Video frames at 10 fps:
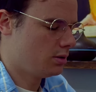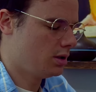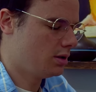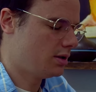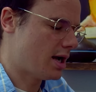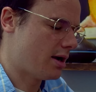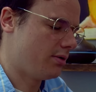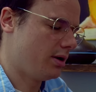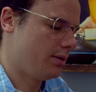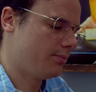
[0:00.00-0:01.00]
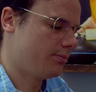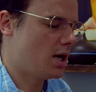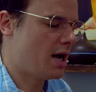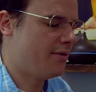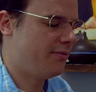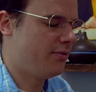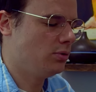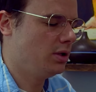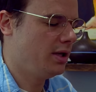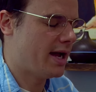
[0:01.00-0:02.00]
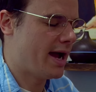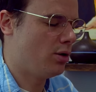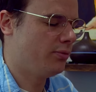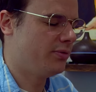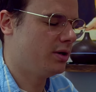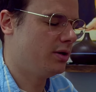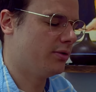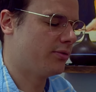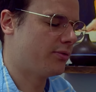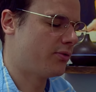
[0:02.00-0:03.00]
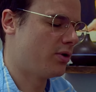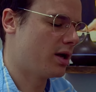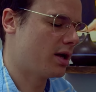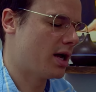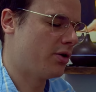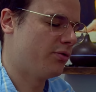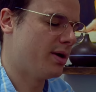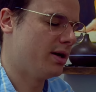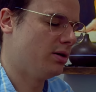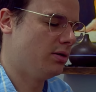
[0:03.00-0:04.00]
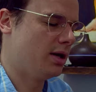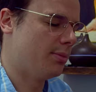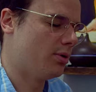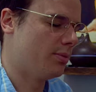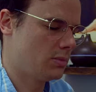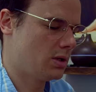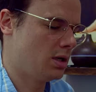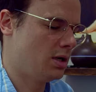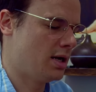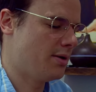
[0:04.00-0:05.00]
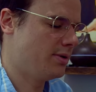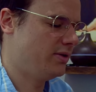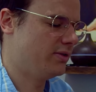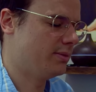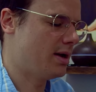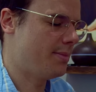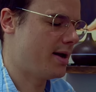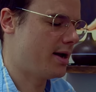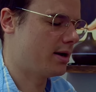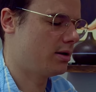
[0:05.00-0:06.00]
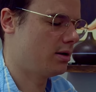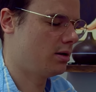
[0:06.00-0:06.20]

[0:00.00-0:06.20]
Dear Diary, I fully alphaed the frick out of my new neighbor, and now he's in my pack,